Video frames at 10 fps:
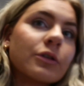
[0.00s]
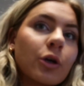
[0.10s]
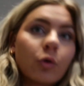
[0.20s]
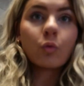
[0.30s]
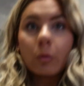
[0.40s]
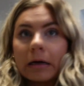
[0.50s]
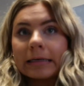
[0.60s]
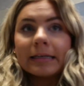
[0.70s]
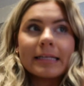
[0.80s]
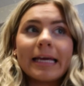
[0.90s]
So I
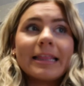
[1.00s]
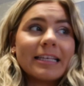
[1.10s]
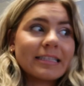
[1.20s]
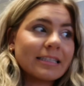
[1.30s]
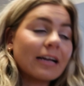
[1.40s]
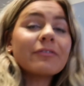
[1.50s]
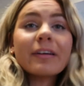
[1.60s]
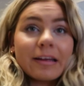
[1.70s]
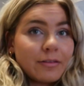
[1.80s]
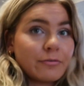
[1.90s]
need to get this stuff
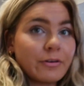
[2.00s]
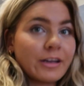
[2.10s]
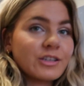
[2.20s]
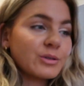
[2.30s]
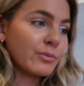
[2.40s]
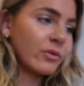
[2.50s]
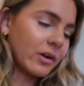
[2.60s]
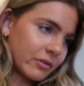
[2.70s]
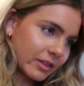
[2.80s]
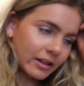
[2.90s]
in the fridge before
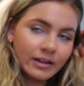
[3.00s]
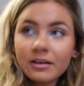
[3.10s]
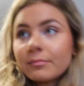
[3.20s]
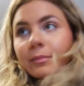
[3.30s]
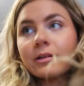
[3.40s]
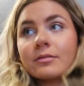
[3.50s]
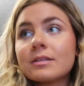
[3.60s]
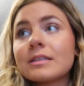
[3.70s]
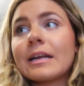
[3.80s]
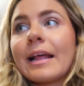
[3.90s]
everything like melts.
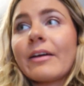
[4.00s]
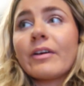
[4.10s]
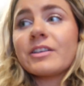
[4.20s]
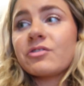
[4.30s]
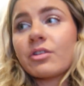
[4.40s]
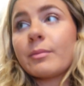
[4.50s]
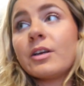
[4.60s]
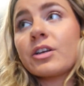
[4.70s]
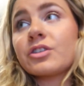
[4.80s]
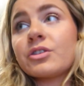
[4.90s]
And I have ice cream in
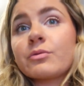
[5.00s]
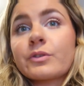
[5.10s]
here too.